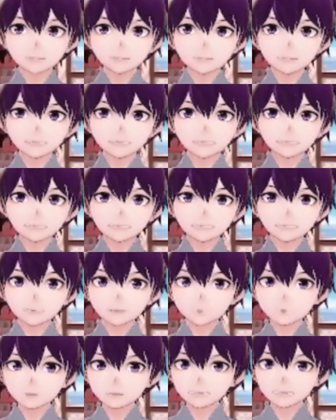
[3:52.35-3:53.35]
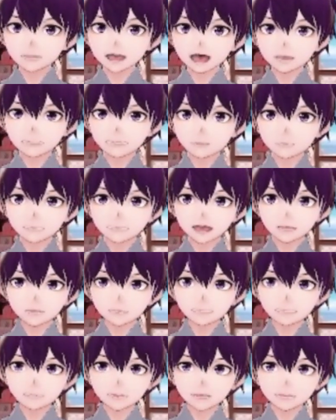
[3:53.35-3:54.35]
If you'd like to see more videos about
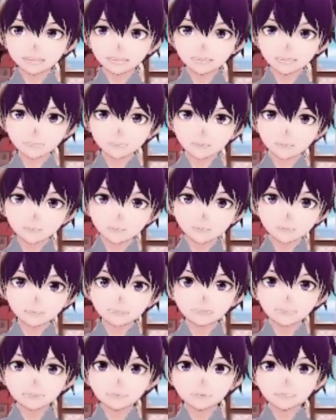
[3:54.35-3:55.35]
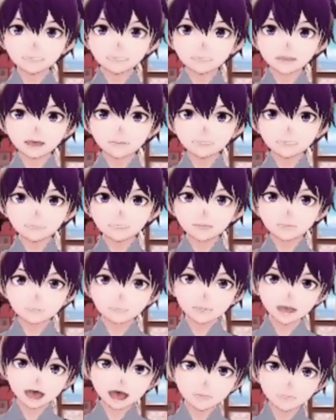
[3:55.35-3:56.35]
Spain, please leave a
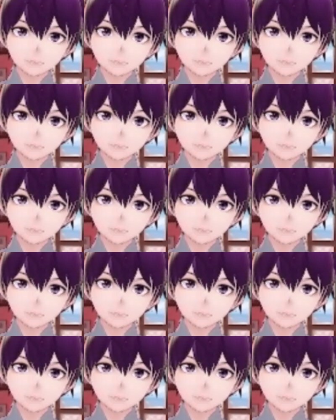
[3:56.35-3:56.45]
subscription.